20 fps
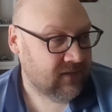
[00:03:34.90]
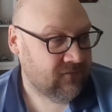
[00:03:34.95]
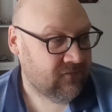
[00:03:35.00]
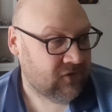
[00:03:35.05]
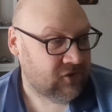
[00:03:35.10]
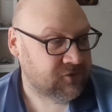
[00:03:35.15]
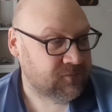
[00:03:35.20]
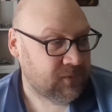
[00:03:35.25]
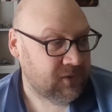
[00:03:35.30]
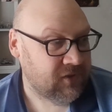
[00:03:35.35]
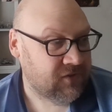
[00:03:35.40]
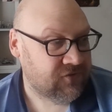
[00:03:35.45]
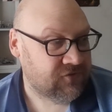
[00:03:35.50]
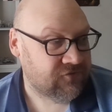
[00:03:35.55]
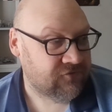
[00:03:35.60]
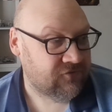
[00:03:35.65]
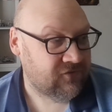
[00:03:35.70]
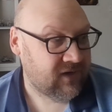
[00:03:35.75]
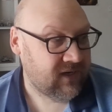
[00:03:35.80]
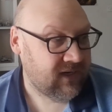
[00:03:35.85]
Force point
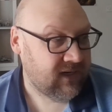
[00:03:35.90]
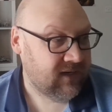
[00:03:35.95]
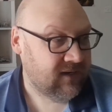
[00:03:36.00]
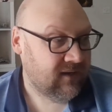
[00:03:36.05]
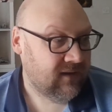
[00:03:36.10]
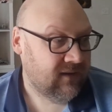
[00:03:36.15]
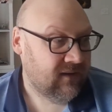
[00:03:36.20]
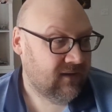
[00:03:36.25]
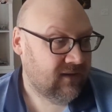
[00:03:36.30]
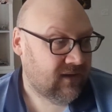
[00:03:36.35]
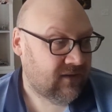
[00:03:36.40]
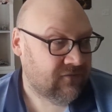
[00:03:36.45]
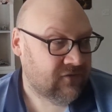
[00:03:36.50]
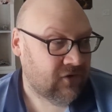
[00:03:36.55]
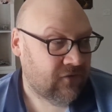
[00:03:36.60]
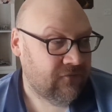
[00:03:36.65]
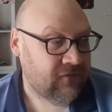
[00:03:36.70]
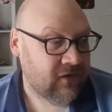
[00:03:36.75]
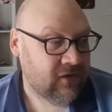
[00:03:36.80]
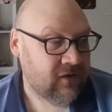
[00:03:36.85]
3, I've
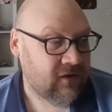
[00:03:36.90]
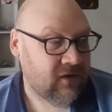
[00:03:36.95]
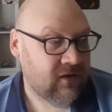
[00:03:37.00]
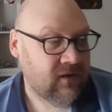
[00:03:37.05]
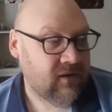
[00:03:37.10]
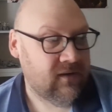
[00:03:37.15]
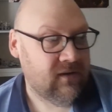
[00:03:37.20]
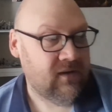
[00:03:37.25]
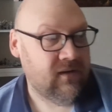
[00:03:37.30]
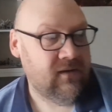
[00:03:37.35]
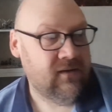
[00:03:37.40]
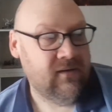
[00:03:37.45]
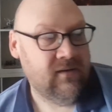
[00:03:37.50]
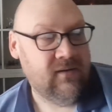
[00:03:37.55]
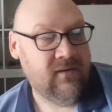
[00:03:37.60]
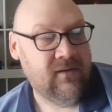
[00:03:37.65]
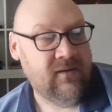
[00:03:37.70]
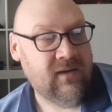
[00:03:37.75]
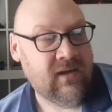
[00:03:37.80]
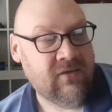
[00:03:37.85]

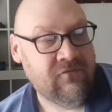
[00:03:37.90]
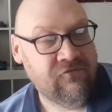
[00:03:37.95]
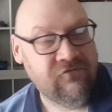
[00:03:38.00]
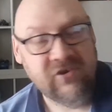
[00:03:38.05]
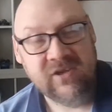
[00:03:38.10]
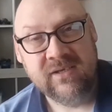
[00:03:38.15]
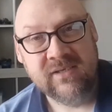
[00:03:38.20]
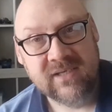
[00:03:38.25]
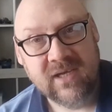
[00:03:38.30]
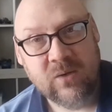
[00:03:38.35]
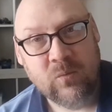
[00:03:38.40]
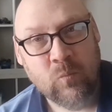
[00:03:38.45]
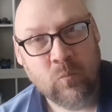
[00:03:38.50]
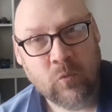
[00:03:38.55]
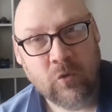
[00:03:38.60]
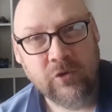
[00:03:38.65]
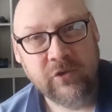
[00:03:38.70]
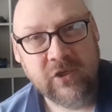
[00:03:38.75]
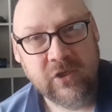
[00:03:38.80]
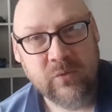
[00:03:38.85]
written down
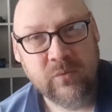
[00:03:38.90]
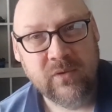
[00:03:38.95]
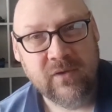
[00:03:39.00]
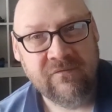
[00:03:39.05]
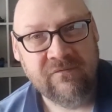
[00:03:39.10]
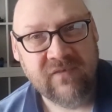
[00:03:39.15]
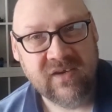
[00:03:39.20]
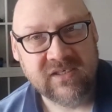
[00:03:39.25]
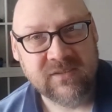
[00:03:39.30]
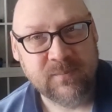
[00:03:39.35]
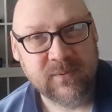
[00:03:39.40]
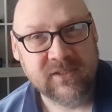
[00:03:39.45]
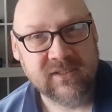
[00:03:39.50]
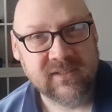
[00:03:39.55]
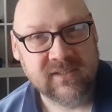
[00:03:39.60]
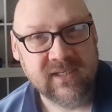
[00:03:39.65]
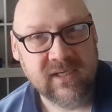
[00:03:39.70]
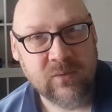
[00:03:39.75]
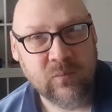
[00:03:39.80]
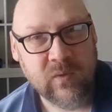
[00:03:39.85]
1 unit of Vespered
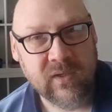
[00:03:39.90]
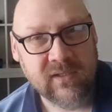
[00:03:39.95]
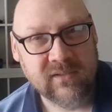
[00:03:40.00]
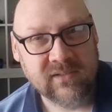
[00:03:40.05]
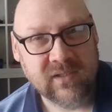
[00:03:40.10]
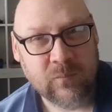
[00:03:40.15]
Stingwings.